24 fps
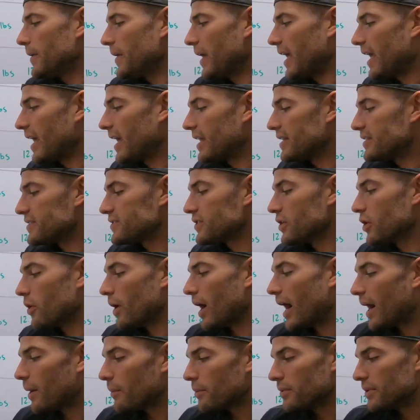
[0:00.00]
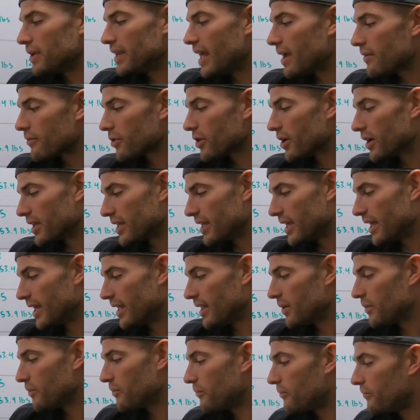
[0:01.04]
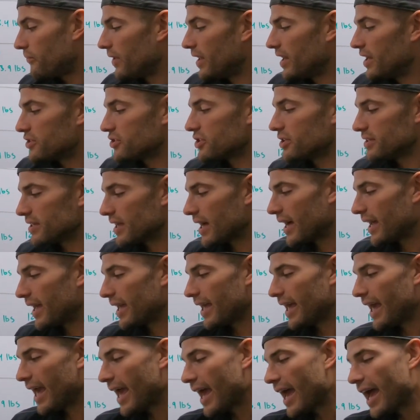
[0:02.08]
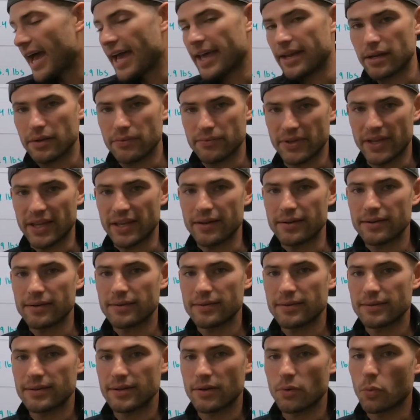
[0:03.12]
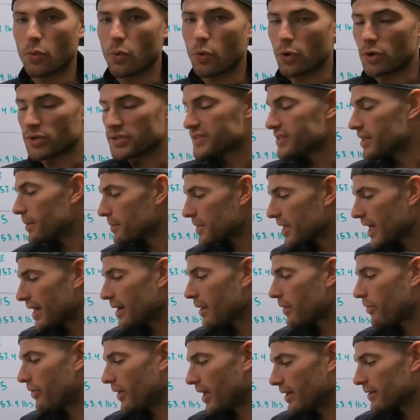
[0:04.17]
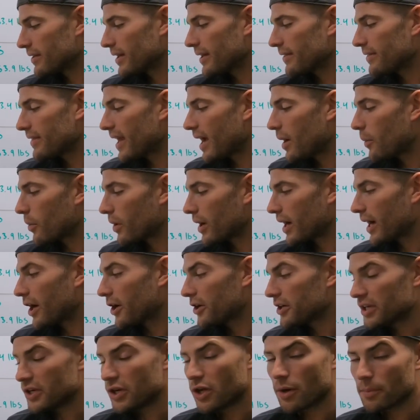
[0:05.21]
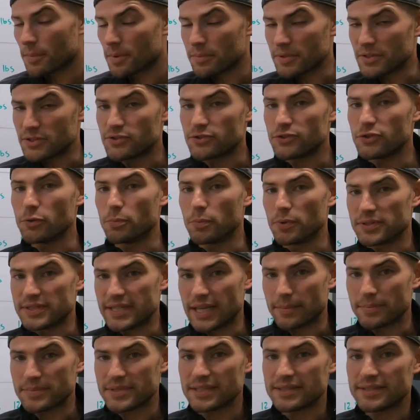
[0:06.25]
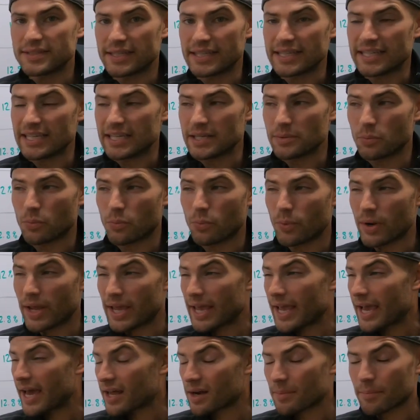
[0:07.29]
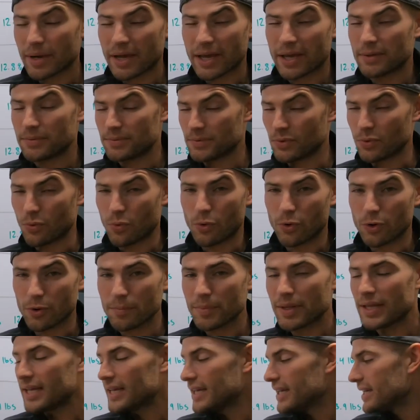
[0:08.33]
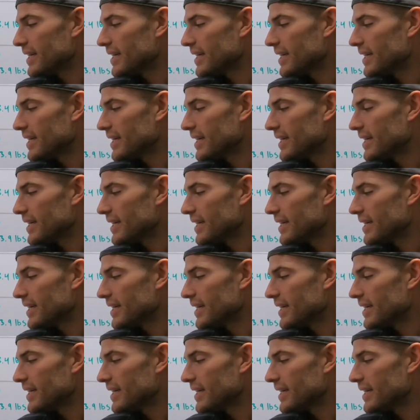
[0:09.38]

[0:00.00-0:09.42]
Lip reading: And so I will never again finish a diet at an event or some kind of thing like that where I already know I'm going to be super tempted to eat way out of my norm,